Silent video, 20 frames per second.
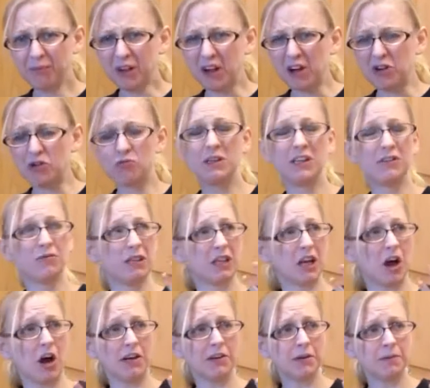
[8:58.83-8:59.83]
it's really, really
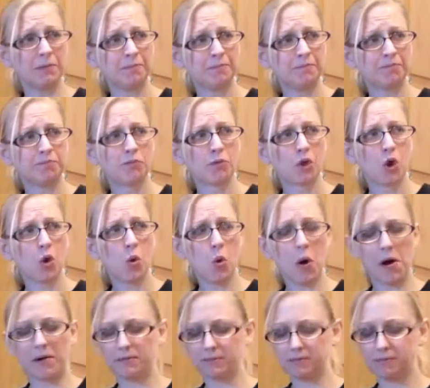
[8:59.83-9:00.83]
hot. Ooh,
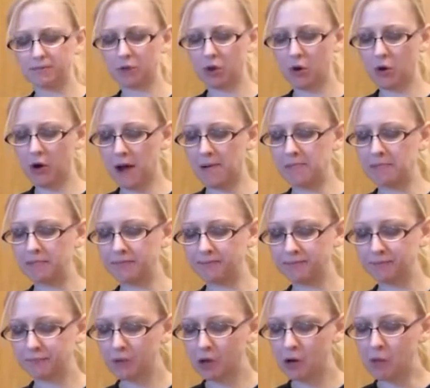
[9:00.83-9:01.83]
okay.
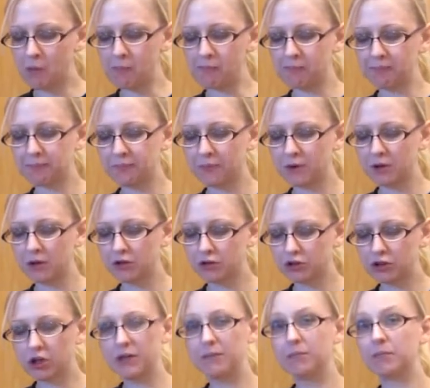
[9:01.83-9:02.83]
It's
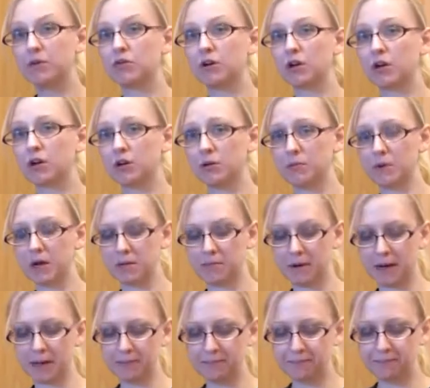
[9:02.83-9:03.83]
good. It's got a good amount of
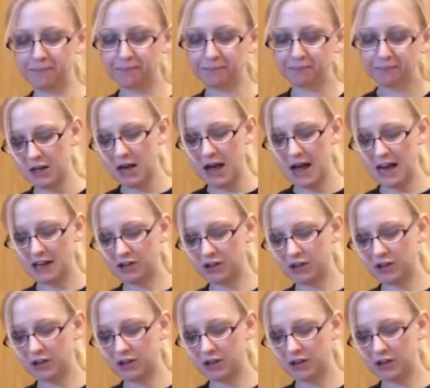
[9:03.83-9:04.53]
bite. Actually,